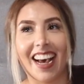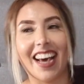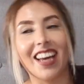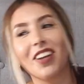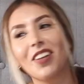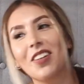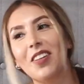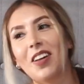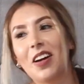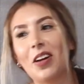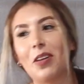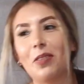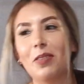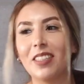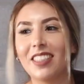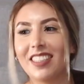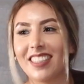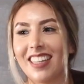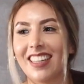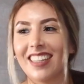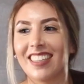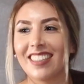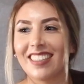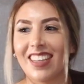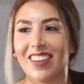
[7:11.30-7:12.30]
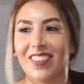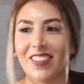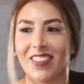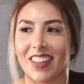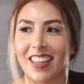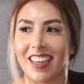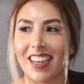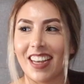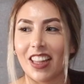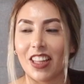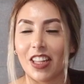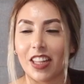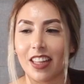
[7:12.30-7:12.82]
don't know, I always say this, I feel
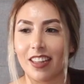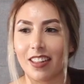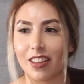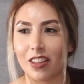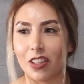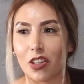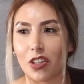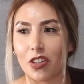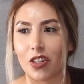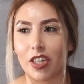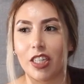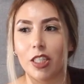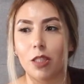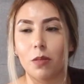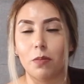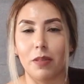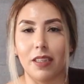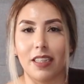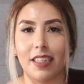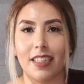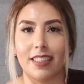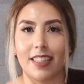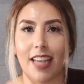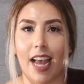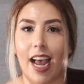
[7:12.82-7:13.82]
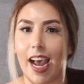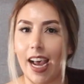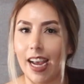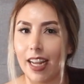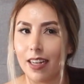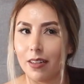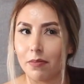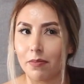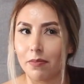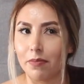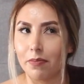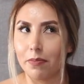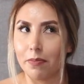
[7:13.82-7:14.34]
like I look like the Grinch because I
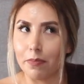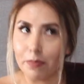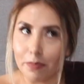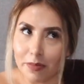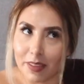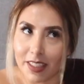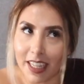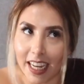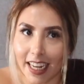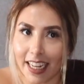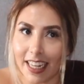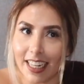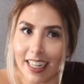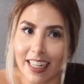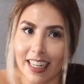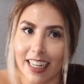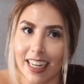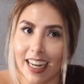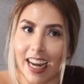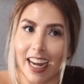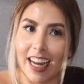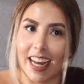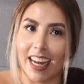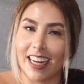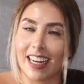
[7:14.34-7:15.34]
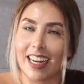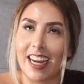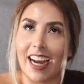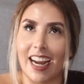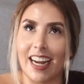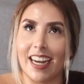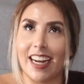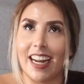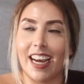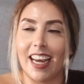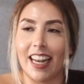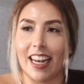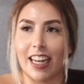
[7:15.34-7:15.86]
had
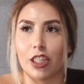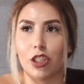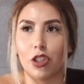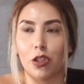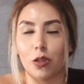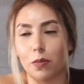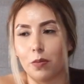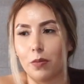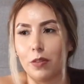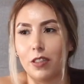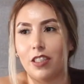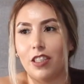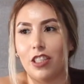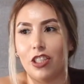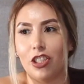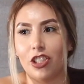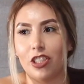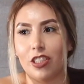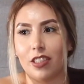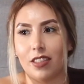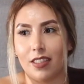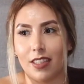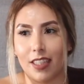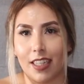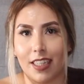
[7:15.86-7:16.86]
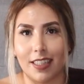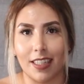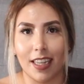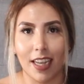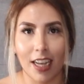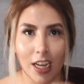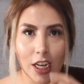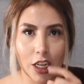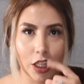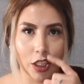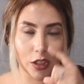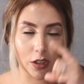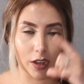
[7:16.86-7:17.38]
kind of had like 2 procedures done.
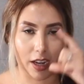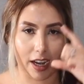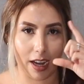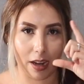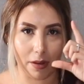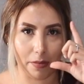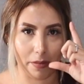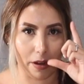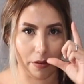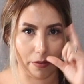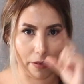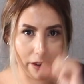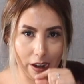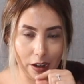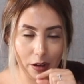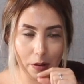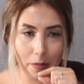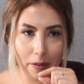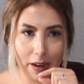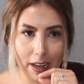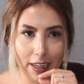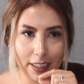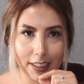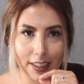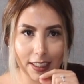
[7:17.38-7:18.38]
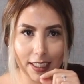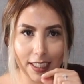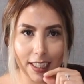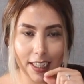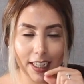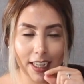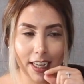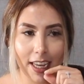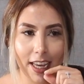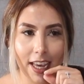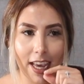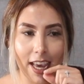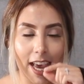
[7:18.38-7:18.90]
So I had my rhinoplasty,
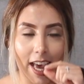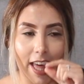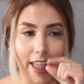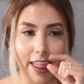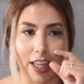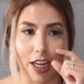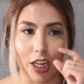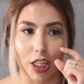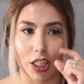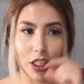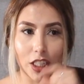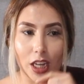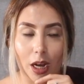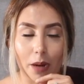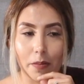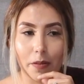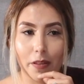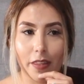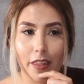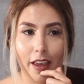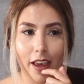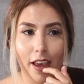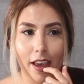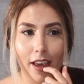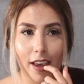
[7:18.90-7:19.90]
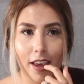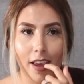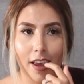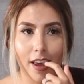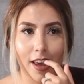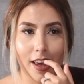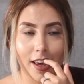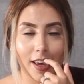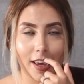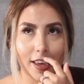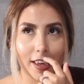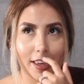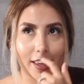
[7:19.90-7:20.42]
and then on top of that,
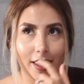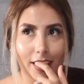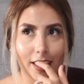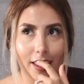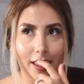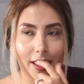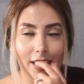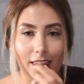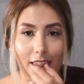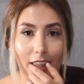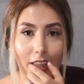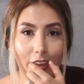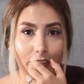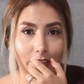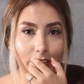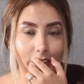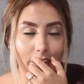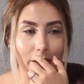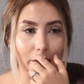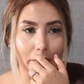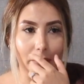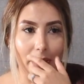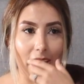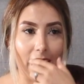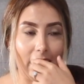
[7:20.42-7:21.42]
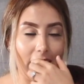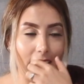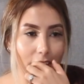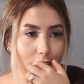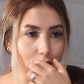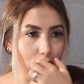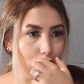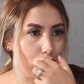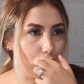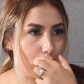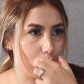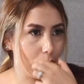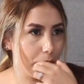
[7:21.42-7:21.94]
I had a
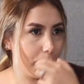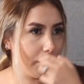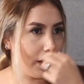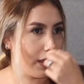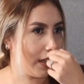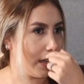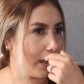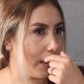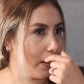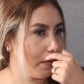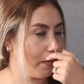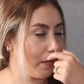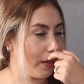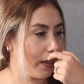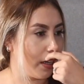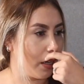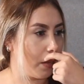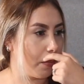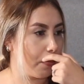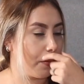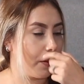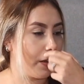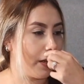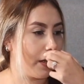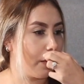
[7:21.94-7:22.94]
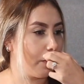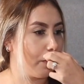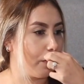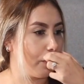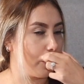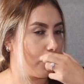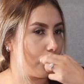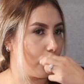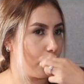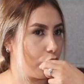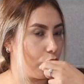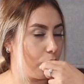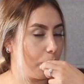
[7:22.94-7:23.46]
droopy lip. My upper lip
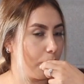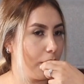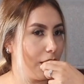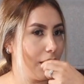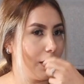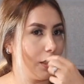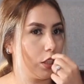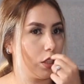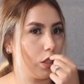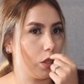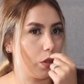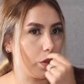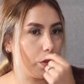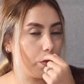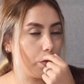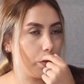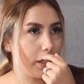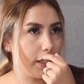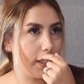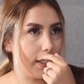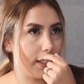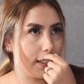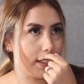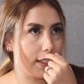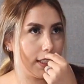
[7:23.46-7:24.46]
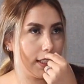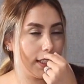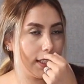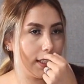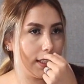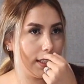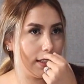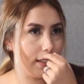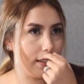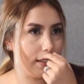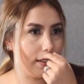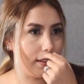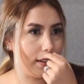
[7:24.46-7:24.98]
was droopy. So what he did,
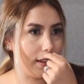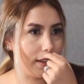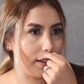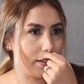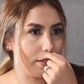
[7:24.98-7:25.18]
he